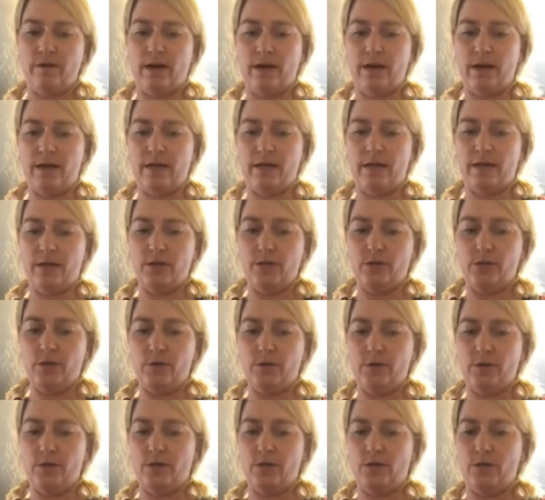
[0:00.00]
I can do
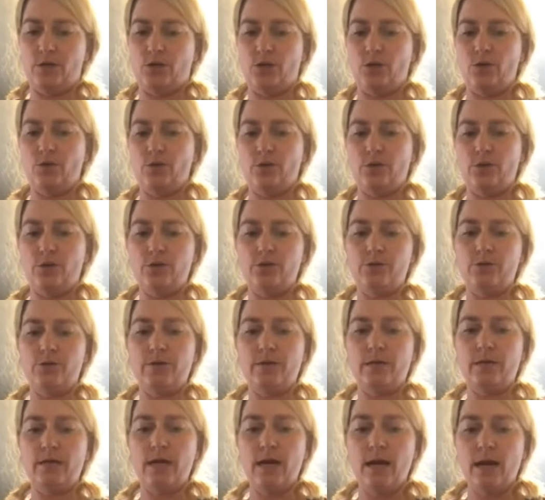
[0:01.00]
it, you can do
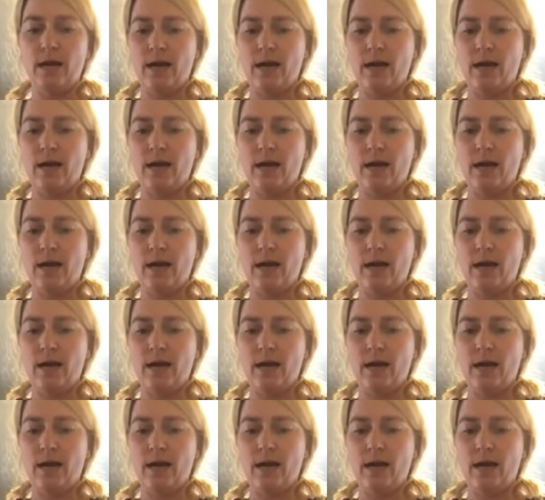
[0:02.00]
it.